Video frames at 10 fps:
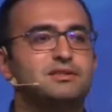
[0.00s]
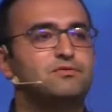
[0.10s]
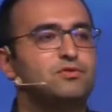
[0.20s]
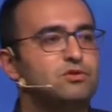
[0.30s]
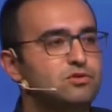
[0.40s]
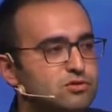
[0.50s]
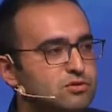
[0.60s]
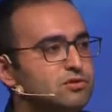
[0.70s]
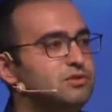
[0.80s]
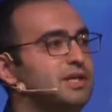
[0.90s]
influenced
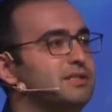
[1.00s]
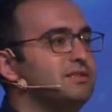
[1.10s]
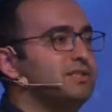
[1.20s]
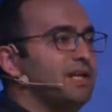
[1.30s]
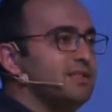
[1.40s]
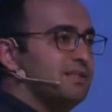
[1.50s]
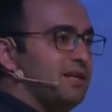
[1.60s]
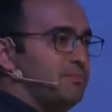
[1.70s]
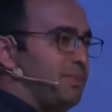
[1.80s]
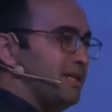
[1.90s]
you that trends
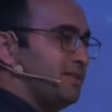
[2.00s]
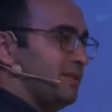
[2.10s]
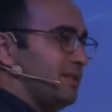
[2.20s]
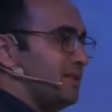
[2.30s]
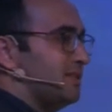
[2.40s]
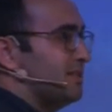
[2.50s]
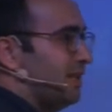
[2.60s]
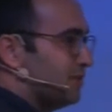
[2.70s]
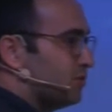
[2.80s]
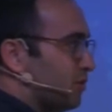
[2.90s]
are bad. It's
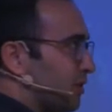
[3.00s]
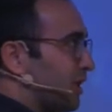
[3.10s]
not true.